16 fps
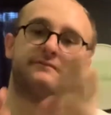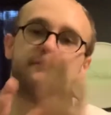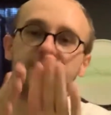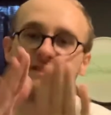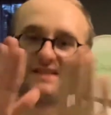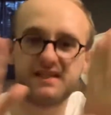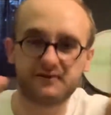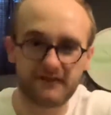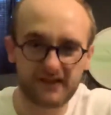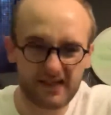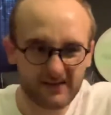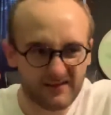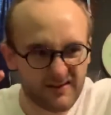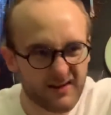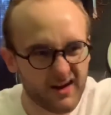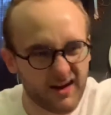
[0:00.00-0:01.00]
6 feet,
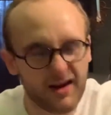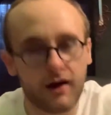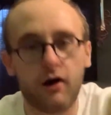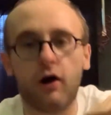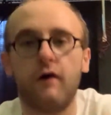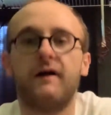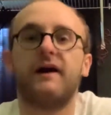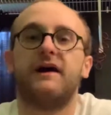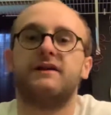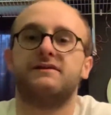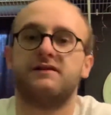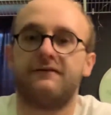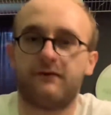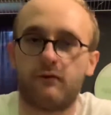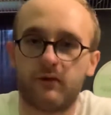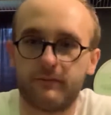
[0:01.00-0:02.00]
all that kind of
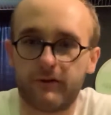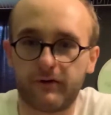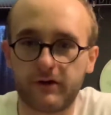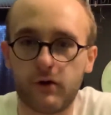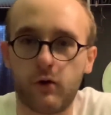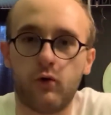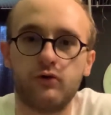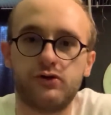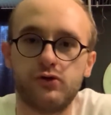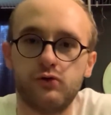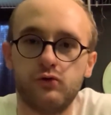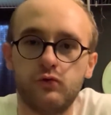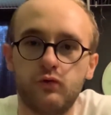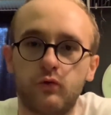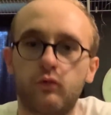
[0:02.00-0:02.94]
stuff. I want to be able to go to